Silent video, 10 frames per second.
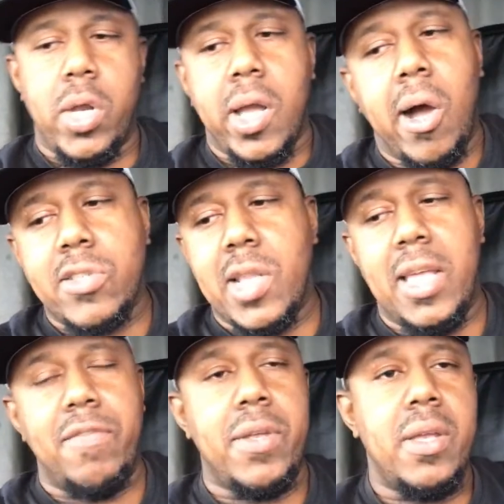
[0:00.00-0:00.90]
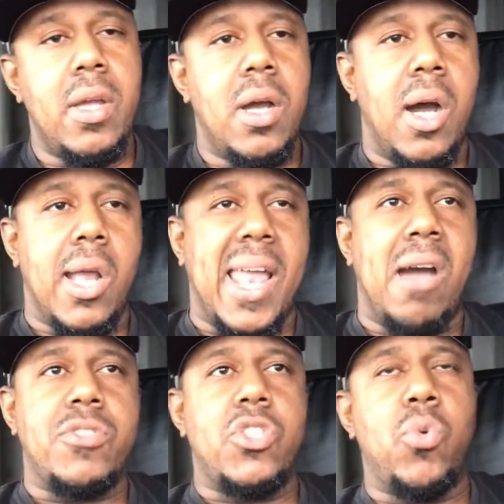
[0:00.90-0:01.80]
a cost of living
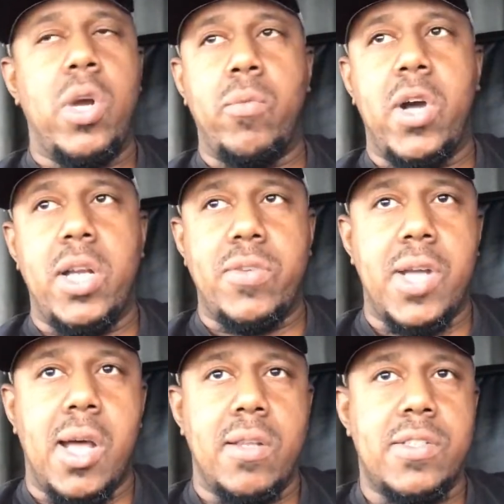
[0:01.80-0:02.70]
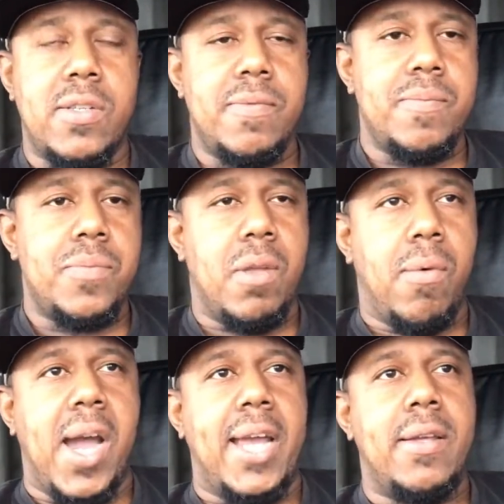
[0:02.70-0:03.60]
allowance of $2,100,
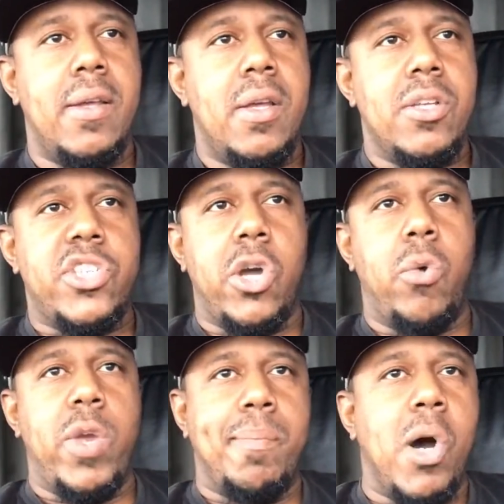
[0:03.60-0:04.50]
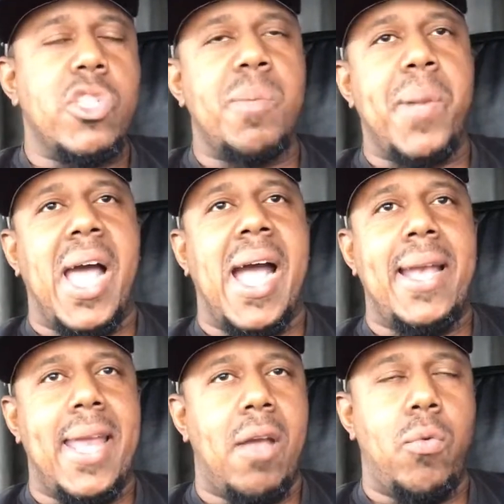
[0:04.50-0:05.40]
right? So we multiplied
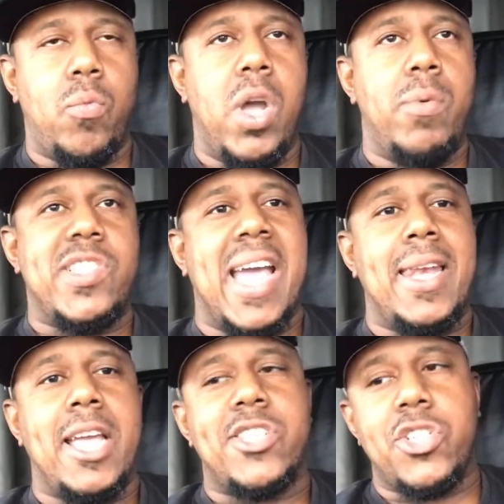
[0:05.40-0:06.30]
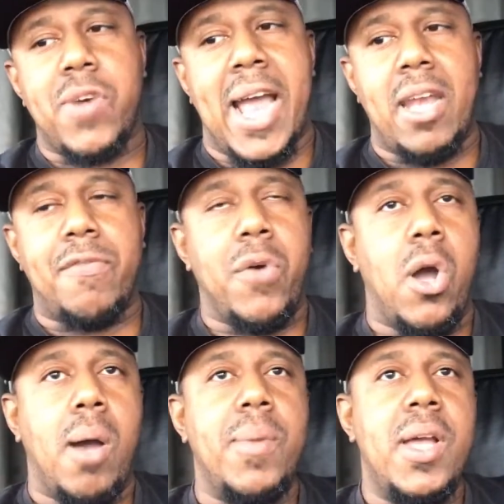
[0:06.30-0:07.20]
that. Well, we sat there and subtracted
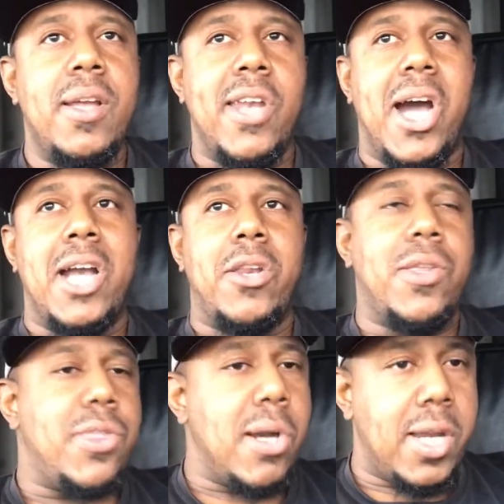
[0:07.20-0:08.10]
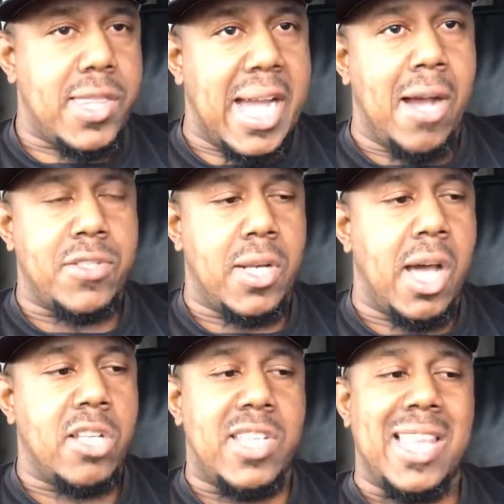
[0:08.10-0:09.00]
from the
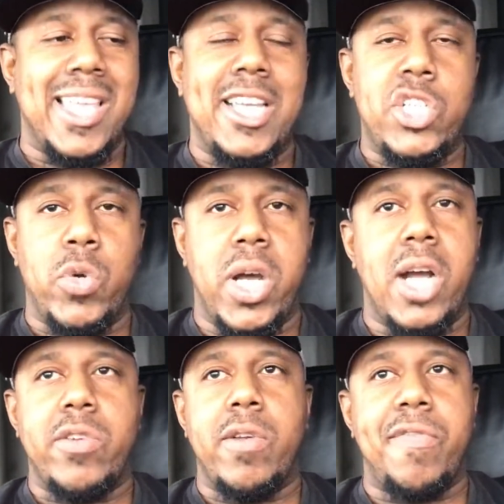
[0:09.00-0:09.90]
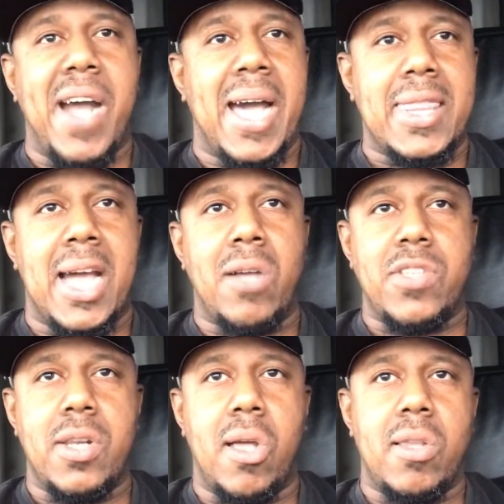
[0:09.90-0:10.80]
$130,000. That leaves you with
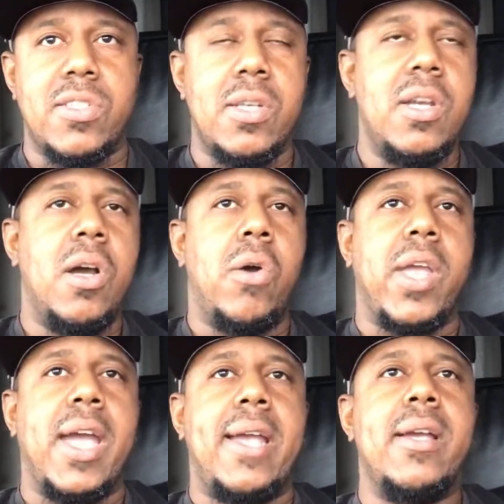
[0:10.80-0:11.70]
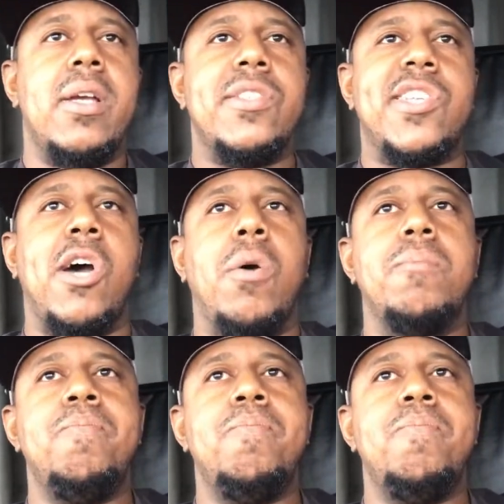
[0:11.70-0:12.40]
$105,000. Okay, so